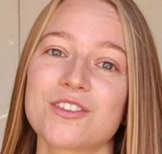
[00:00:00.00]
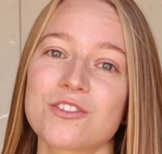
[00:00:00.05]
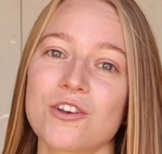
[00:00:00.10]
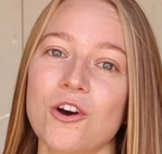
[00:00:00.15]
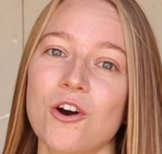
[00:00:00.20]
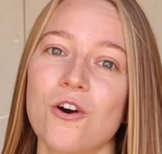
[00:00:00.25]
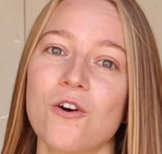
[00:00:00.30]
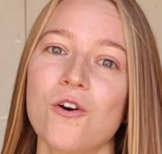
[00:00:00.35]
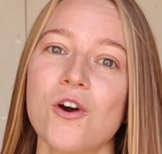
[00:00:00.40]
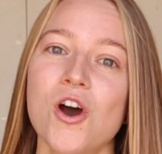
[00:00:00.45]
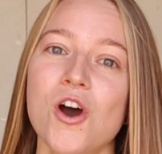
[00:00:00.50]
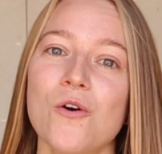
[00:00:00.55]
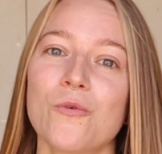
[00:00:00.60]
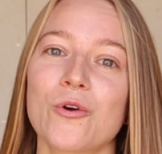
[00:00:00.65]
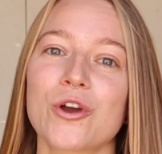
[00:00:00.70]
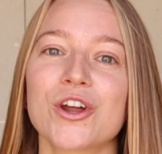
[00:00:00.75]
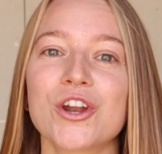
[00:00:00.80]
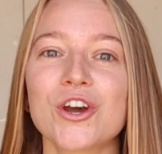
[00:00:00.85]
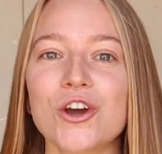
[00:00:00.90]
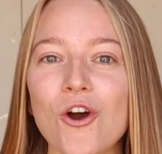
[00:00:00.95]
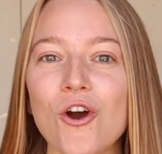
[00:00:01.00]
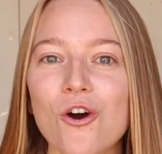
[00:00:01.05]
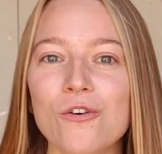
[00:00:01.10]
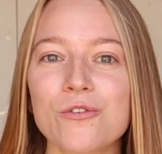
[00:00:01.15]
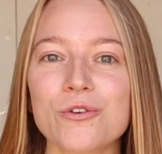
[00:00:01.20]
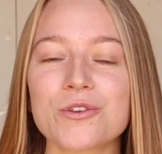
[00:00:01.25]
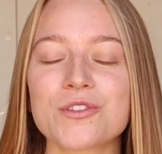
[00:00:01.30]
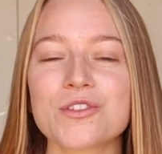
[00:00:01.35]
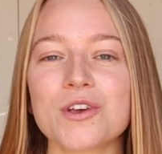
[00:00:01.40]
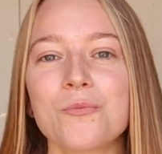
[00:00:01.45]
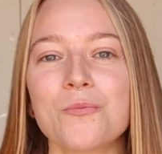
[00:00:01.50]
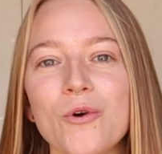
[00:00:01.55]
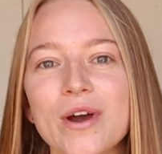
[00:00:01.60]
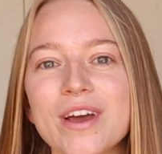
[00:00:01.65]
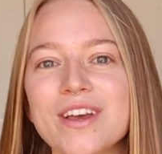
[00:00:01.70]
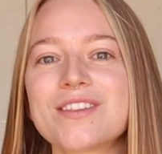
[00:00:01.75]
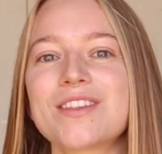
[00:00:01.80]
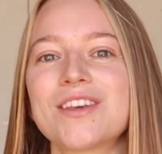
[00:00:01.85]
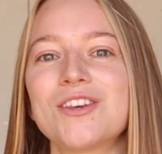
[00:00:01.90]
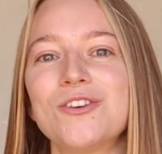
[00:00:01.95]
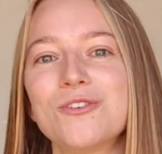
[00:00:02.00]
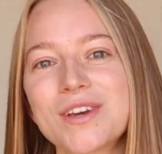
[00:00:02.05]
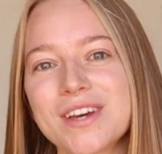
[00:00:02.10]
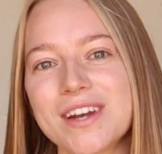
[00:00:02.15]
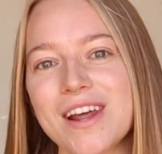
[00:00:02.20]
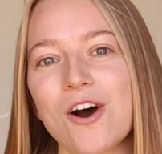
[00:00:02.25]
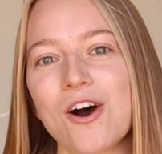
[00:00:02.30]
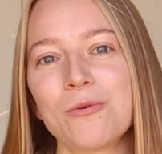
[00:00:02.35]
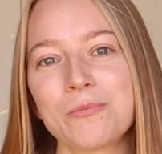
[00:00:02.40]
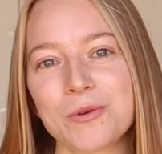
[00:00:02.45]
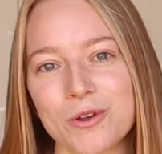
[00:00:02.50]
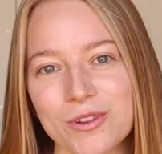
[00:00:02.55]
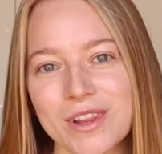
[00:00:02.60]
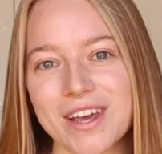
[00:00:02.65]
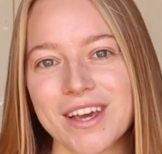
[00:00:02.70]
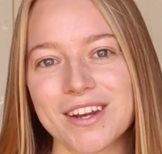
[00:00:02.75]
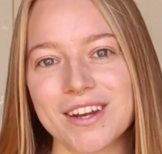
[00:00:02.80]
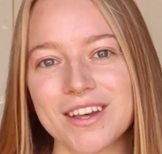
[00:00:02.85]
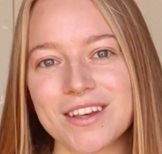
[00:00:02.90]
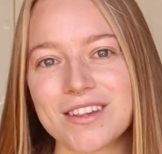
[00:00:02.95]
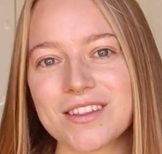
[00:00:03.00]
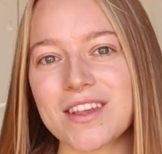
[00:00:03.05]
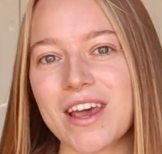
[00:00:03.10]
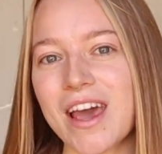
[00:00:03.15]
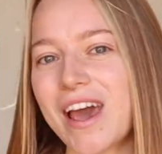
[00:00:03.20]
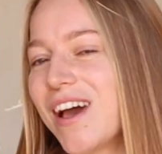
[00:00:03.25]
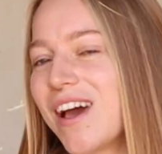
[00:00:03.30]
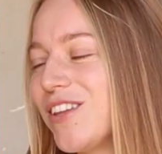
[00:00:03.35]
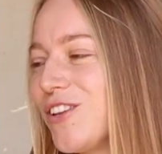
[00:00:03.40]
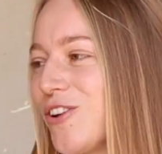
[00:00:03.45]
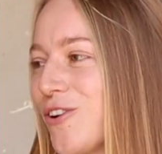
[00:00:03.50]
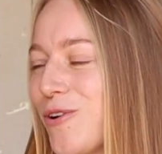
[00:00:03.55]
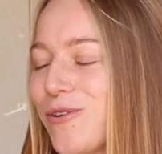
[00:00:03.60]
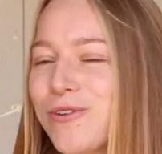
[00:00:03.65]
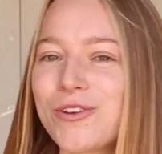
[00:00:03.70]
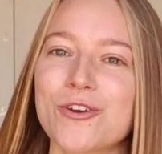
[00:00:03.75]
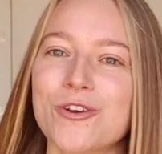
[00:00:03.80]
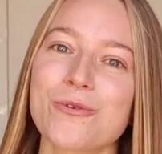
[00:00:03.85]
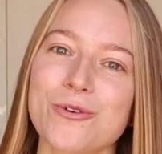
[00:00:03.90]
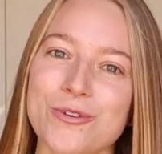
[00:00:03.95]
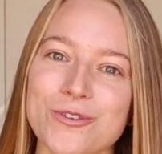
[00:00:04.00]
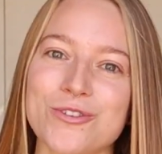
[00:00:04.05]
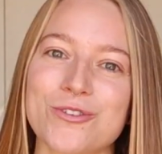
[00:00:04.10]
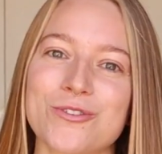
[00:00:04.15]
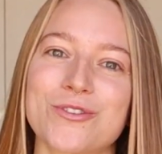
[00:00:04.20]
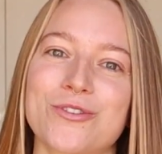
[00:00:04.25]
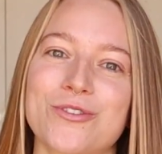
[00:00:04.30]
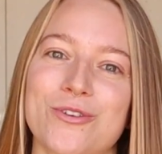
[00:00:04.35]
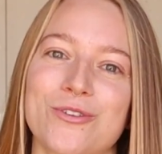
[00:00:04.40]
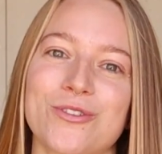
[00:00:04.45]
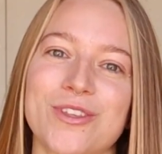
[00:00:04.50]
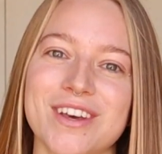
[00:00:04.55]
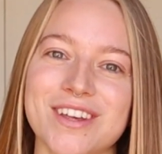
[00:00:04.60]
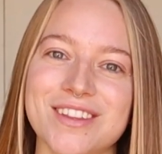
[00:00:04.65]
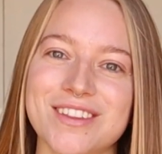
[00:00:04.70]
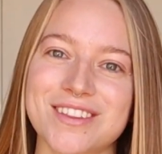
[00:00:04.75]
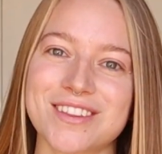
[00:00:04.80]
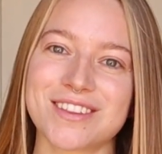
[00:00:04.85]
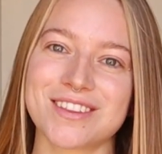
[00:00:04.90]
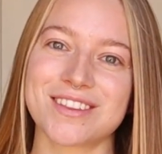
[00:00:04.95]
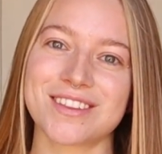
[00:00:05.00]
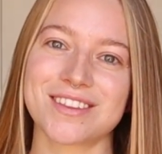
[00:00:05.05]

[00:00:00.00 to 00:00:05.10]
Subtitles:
So we're going to go over some ways that you can help your ladies and your roosters through this.